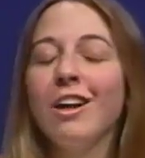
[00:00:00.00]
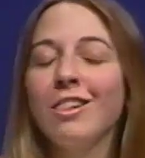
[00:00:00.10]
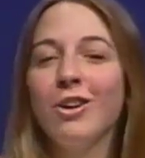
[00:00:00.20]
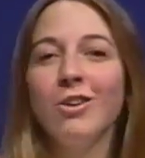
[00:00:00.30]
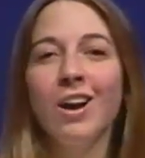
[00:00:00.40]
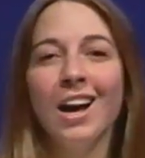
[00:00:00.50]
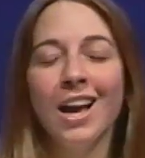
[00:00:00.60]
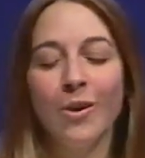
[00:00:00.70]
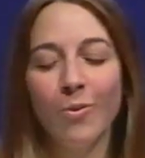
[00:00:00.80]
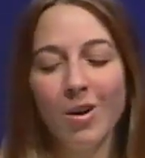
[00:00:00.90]
Aloha
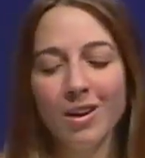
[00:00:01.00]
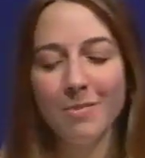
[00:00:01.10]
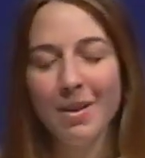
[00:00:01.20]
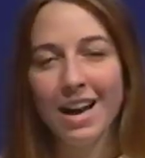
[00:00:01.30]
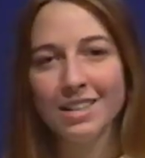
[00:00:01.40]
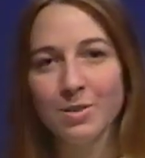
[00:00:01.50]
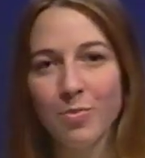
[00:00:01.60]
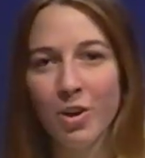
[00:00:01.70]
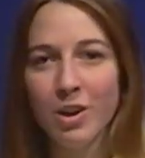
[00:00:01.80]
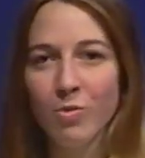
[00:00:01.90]
and welcome back to
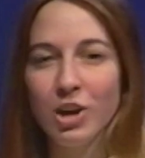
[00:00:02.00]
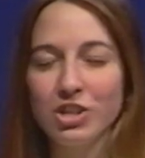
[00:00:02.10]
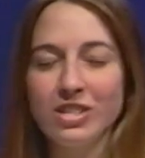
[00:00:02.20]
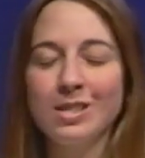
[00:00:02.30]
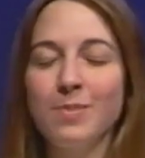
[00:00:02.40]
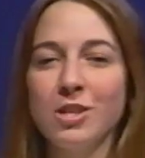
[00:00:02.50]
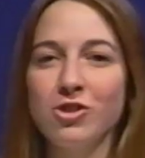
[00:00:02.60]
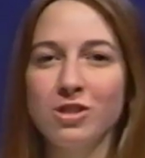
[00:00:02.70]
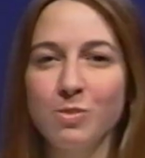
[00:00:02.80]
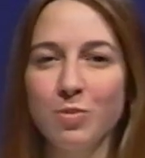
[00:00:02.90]
Brainwash's
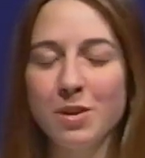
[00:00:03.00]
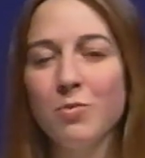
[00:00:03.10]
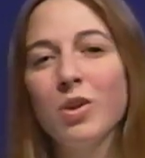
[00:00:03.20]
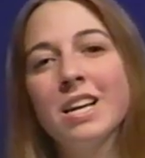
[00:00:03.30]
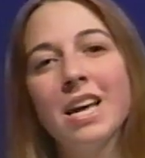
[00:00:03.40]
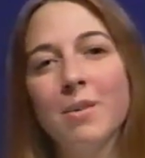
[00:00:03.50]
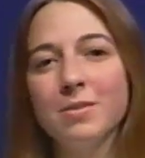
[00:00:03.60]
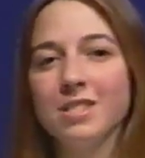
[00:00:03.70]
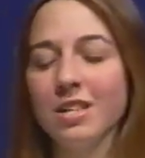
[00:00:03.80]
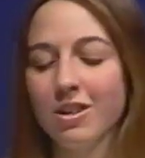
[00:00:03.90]
special spring break
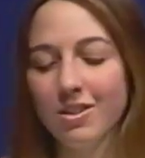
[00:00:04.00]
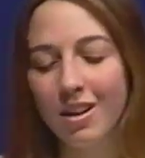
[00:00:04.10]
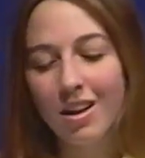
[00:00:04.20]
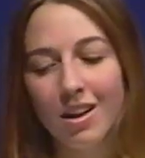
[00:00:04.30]
episode.